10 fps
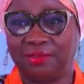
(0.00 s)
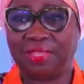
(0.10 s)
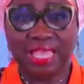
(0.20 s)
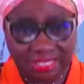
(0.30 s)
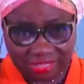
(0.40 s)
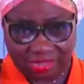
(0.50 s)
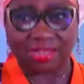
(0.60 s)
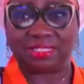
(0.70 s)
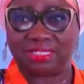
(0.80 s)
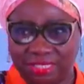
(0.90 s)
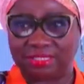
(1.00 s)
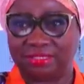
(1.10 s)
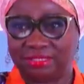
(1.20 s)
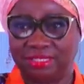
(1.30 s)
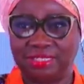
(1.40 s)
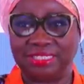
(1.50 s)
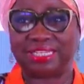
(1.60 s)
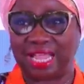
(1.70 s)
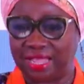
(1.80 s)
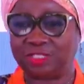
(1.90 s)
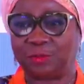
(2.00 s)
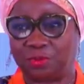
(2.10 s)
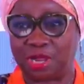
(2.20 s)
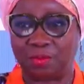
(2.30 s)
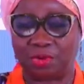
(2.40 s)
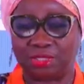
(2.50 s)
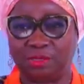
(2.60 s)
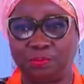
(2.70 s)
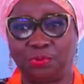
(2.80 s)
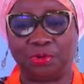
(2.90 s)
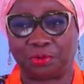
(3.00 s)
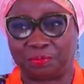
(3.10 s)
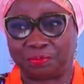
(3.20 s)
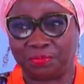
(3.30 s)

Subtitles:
he started the Diaspora Mortgage Program.